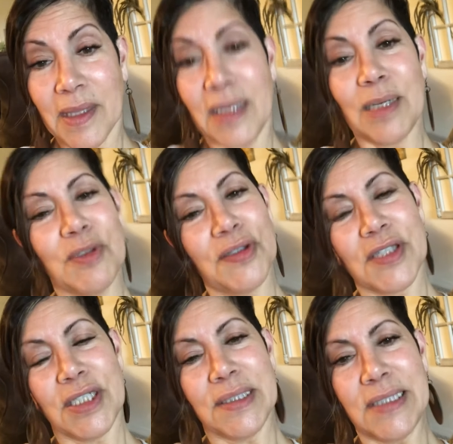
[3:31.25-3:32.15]
and I'm
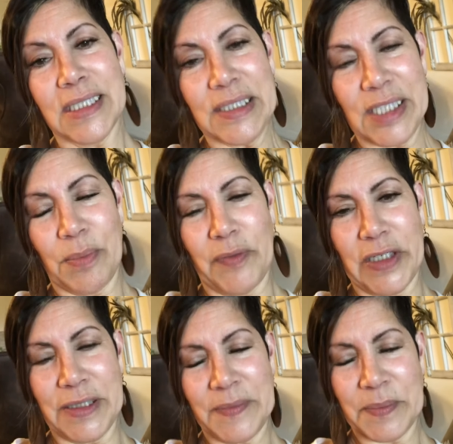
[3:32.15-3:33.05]
just going to sing some of it.